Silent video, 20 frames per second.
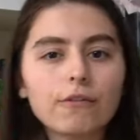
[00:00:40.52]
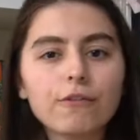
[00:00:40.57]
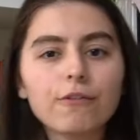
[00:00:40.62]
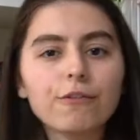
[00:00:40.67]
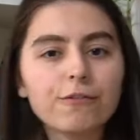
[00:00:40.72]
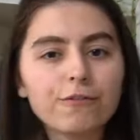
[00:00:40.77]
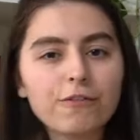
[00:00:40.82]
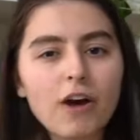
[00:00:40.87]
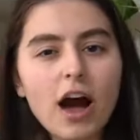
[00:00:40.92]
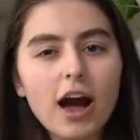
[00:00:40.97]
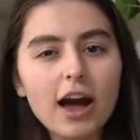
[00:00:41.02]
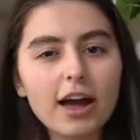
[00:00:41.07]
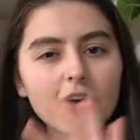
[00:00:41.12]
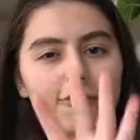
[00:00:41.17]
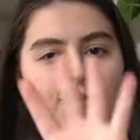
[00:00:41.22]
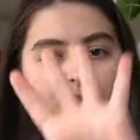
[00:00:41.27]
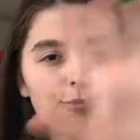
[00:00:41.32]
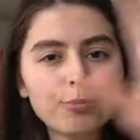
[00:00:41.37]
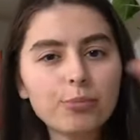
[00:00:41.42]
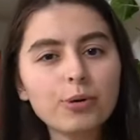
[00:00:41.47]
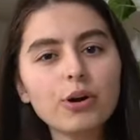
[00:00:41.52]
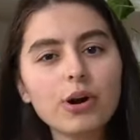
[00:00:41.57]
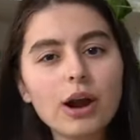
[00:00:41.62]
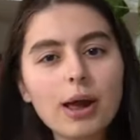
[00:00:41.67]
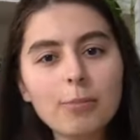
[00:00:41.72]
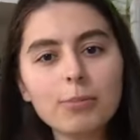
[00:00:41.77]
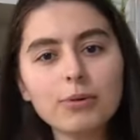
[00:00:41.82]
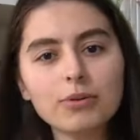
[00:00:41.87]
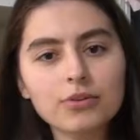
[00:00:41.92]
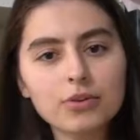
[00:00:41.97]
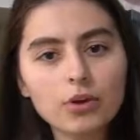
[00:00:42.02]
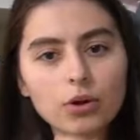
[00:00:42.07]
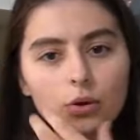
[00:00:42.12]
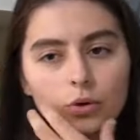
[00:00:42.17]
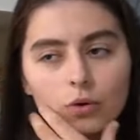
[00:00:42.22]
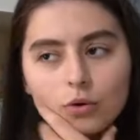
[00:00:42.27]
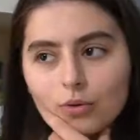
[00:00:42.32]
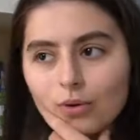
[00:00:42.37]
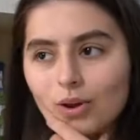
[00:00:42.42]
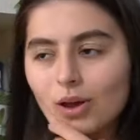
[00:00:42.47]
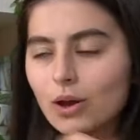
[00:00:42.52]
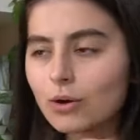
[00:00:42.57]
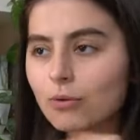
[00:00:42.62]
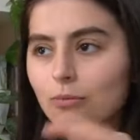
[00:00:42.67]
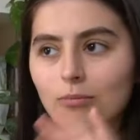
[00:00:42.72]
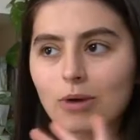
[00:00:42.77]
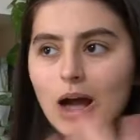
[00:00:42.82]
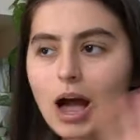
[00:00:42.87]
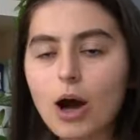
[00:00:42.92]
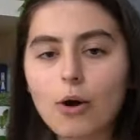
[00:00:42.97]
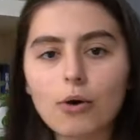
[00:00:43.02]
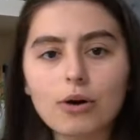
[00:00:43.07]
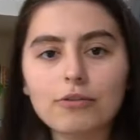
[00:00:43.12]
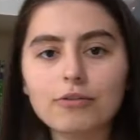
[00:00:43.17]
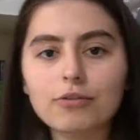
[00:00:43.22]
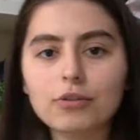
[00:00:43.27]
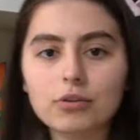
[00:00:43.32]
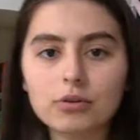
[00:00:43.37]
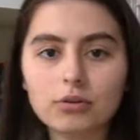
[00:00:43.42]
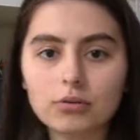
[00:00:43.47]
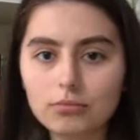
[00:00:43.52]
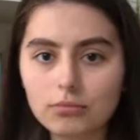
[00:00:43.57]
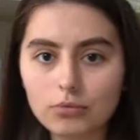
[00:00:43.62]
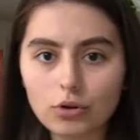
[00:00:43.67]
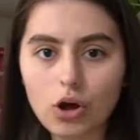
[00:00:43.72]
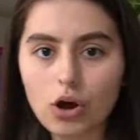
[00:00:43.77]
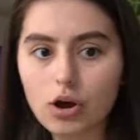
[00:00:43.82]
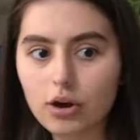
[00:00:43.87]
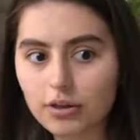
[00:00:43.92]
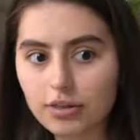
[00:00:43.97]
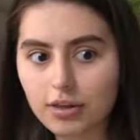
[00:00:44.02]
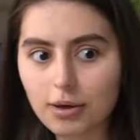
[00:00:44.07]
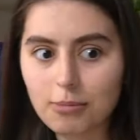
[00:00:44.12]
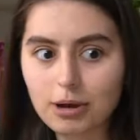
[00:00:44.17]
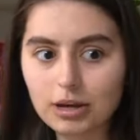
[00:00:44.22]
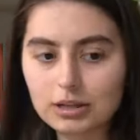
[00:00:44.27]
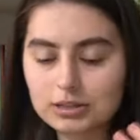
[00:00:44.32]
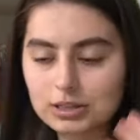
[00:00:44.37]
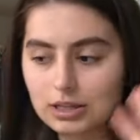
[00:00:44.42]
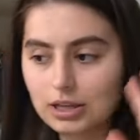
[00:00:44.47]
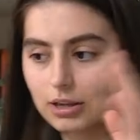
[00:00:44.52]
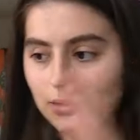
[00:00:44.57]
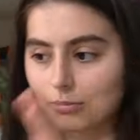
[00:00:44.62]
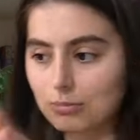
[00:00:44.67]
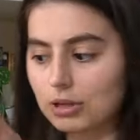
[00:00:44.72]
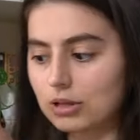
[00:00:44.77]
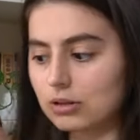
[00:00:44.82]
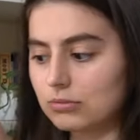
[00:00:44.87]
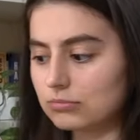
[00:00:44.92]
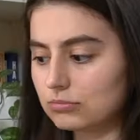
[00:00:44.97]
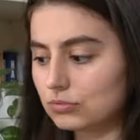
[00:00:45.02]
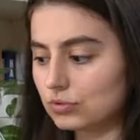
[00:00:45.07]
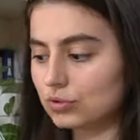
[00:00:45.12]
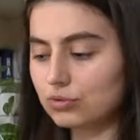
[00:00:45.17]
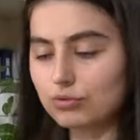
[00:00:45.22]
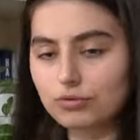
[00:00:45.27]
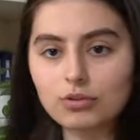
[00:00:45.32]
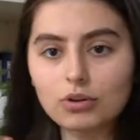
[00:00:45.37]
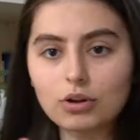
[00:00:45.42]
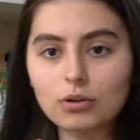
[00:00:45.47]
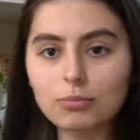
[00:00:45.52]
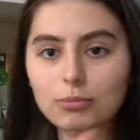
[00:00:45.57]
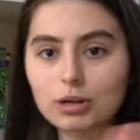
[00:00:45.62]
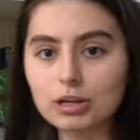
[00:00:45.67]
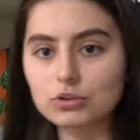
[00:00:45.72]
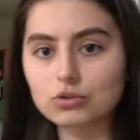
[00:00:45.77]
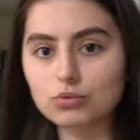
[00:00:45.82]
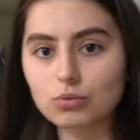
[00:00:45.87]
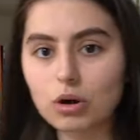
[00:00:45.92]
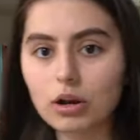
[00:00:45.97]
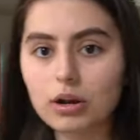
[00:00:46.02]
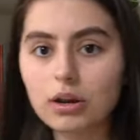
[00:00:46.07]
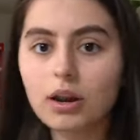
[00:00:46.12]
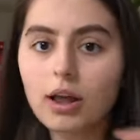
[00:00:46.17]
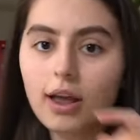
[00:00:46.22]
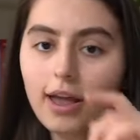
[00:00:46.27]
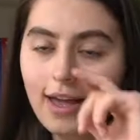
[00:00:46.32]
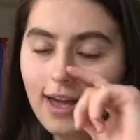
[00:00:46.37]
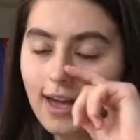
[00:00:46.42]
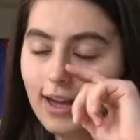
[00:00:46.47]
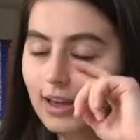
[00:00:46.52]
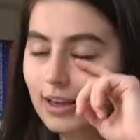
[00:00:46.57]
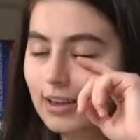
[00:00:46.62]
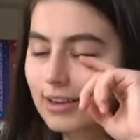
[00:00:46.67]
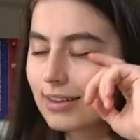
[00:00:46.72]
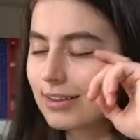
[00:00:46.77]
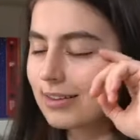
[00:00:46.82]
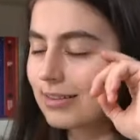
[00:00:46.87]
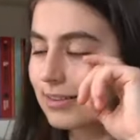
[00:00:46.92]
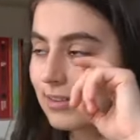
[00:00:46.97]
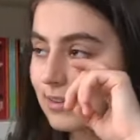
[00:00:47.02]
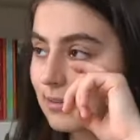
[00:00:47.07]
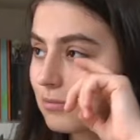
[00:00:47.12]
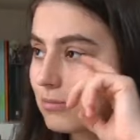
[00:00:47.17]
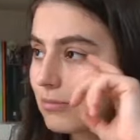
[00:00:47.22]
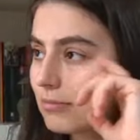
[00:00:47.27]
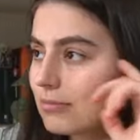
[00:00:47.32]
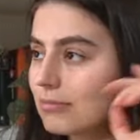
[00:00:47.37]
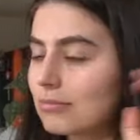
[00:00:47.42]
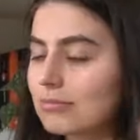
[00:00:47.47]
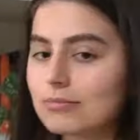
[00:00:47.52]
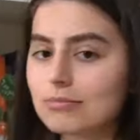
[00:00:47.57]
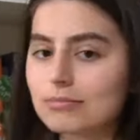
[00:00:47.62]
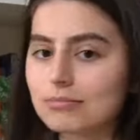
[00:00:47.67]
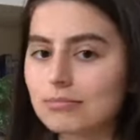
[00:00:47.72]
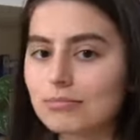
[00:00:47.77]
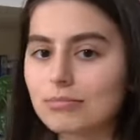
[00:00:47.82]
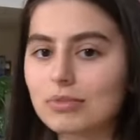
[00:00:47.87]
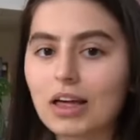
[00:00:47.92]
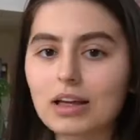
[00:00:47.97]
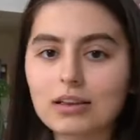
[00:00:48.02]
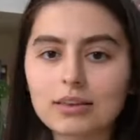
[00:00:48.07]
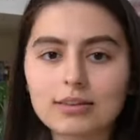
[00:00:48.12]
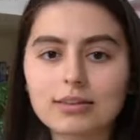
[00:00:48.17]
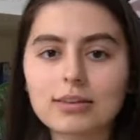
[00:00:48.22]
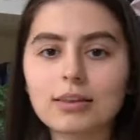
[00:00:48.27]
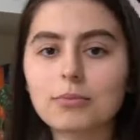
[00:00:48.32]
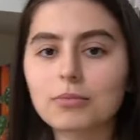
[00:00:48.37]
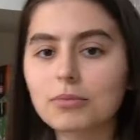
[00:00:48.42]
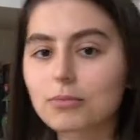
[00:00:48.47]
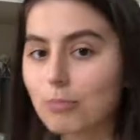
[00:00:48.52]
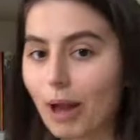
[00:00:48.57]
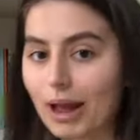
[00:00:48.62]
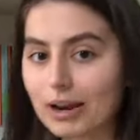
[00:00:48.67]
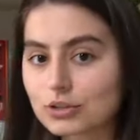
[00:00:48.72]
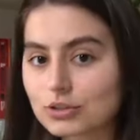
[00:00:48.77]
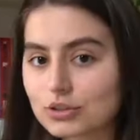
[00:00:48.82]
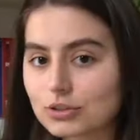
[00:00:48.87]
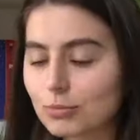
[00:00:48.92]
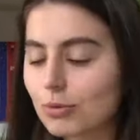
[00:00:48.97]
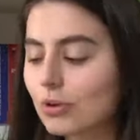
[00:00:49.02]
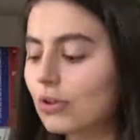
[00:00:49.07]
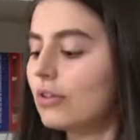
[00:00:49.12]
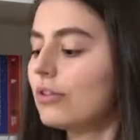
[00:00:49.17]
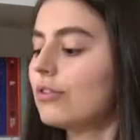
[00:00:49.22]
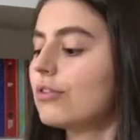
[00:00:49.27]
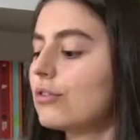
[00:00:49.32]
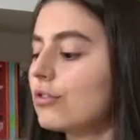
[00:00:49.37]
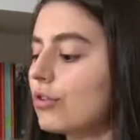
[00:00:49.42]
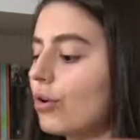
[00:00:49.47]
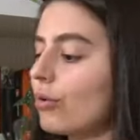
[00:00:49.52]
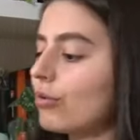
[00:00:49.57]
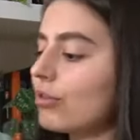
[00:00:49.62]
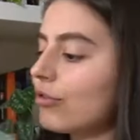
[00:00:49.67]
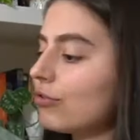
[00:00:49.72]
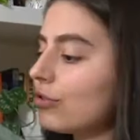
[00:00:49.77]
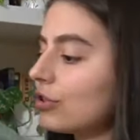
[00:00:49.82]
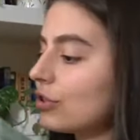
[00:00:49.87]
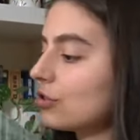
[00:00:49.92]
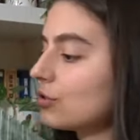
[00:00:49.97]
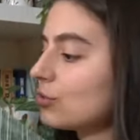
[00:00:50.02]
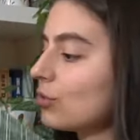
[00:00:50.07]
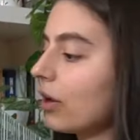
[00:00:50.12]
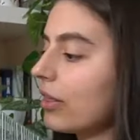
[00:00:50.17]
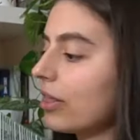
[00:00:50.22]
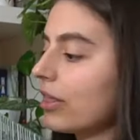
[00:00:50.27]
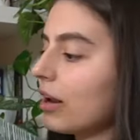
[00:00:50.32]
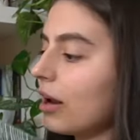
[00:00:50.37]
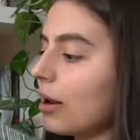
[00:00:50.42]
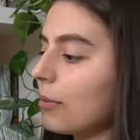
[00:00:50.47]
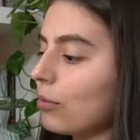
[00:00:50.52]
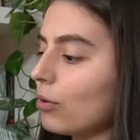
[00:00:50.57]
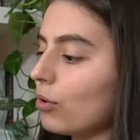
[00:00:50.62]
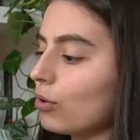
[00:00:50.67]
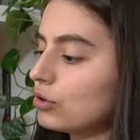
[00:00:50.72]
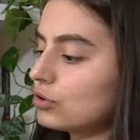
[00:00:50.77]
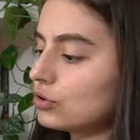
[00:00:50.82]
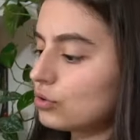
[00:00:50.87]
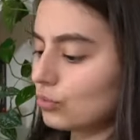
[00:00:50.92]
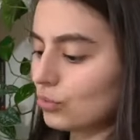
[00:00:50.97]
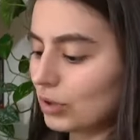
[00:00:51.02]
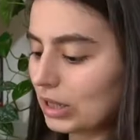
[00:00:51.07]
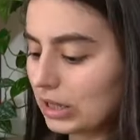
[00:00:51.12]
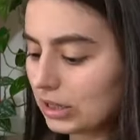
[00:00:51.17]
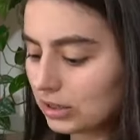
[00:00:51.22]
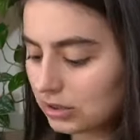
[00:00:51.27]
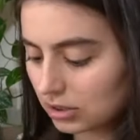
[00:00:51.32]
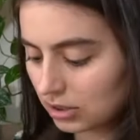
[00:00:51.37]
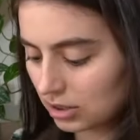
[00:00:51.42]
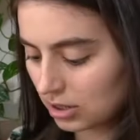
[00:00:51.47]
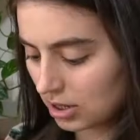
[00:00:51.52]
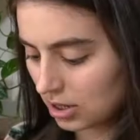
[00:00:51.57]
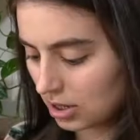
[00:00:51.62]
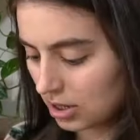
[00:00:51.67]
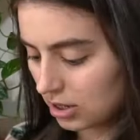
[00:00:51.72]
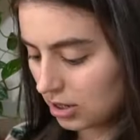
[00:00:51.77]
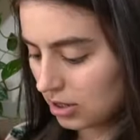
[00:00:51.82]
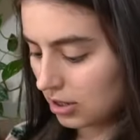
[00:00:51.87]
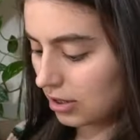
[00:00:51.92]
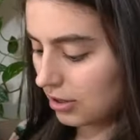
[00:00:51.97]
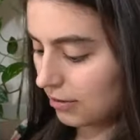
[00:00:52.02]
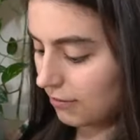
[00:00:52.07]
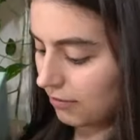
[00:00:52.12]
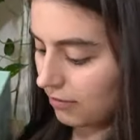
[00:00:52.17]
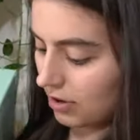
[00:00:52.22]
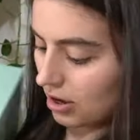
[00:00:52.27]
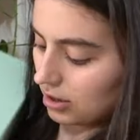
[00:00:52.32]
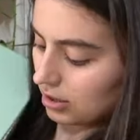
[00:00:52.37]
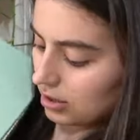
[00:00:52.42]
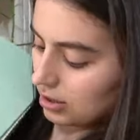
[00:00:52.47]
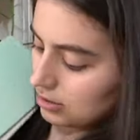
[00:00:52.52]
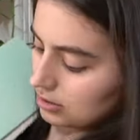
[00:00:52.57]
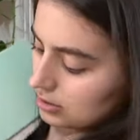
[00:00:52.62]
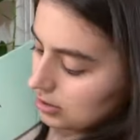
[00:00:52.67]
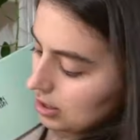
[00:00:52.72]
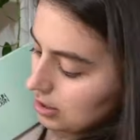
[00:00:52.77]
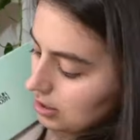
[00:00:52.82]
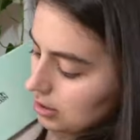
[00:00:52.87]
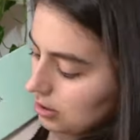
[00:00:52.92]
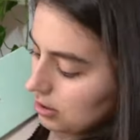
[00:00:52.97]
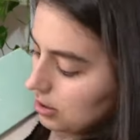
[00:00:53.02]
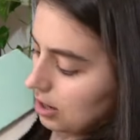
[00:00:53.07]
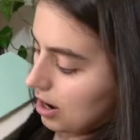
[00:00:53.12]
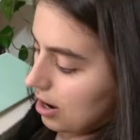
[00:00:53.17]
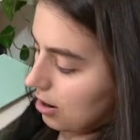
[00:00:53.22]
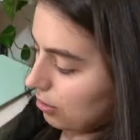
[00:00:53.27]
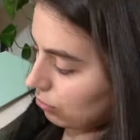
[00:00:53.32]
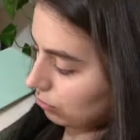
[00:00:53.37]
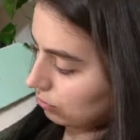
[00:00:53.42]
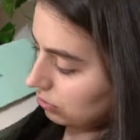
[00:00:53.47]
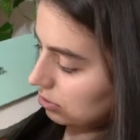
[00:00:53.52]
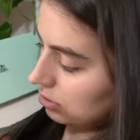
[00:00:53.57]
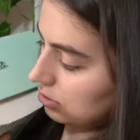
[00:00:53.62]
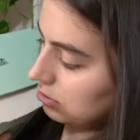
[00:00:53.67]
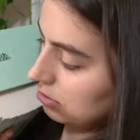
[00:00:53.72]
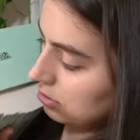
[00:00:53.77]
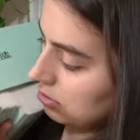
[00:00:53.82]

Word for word: five per episode, however long that might take me to film each one, because that seems manageable. So the first one that I'm going to read, if I can take it out,